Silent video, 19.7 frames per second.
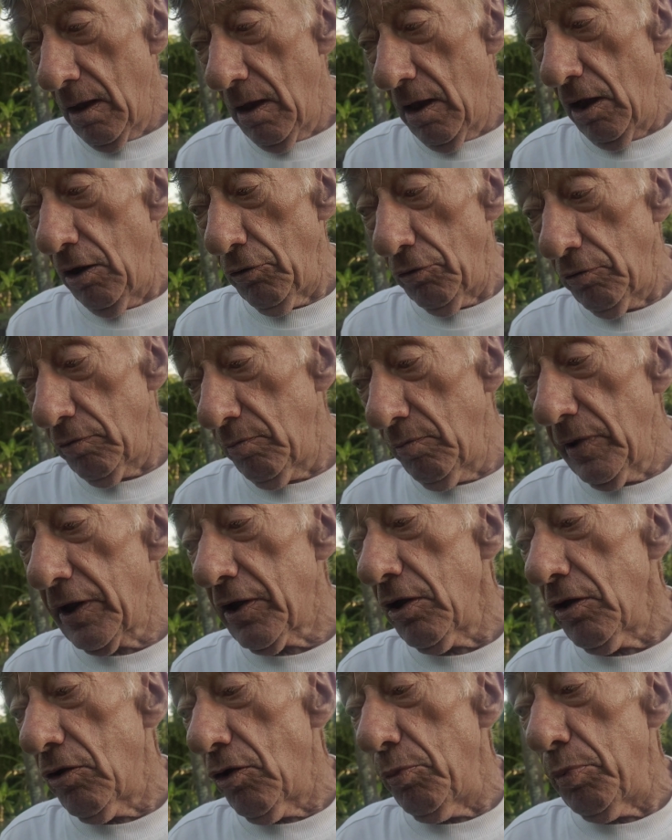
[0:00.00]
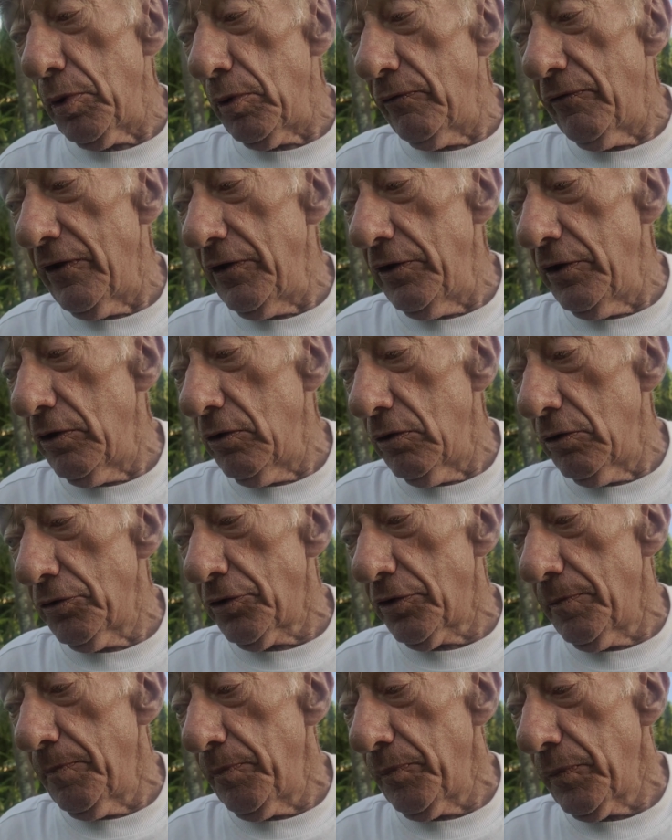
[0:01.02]
I'll make a couple of
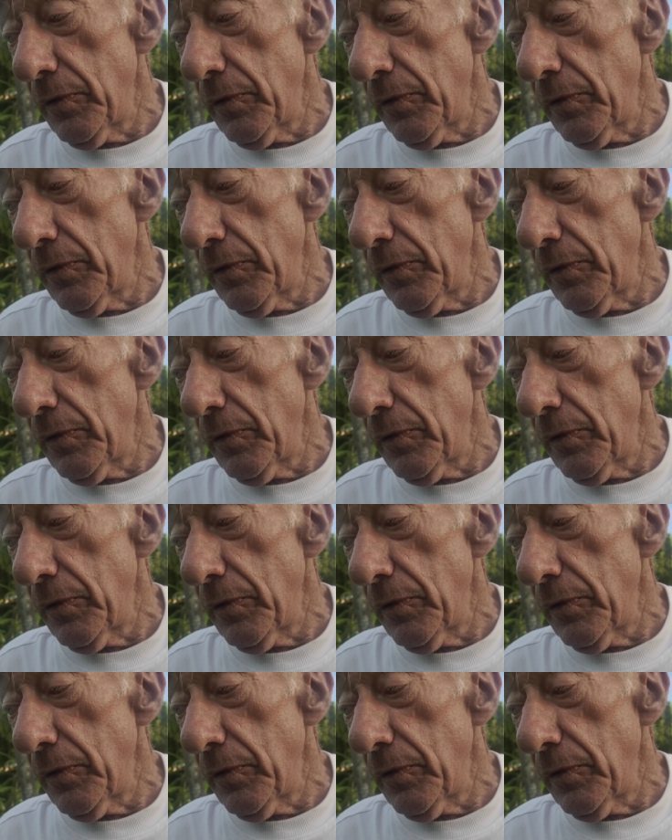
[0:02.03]
videos.